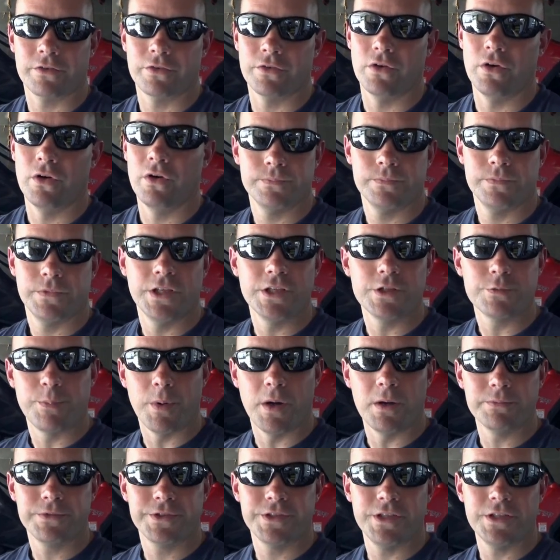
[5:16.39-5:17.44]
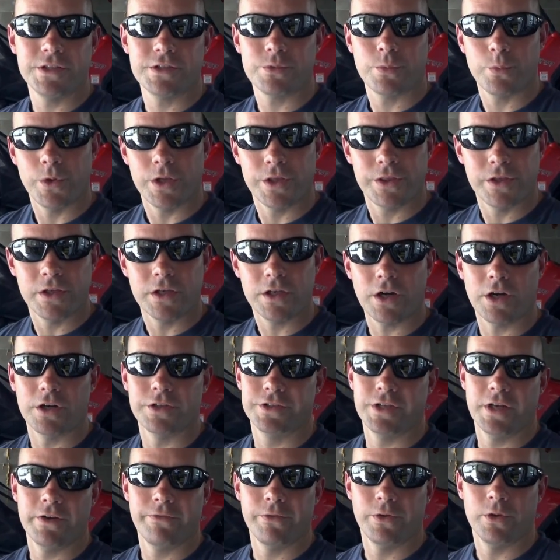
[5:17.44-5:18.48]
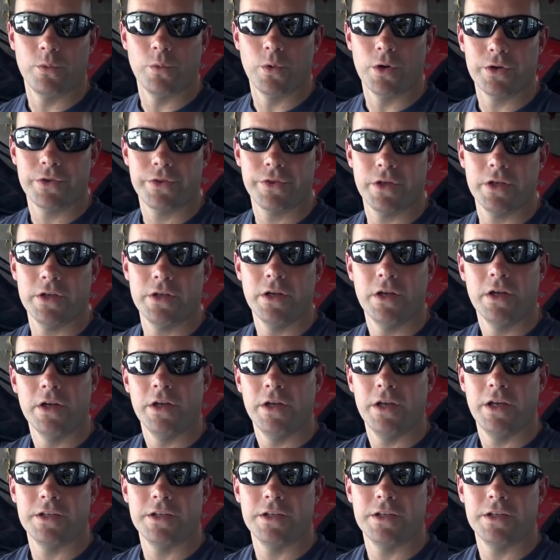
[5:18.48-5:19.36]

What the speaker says: So these bump seats, we think, are definitely worth it.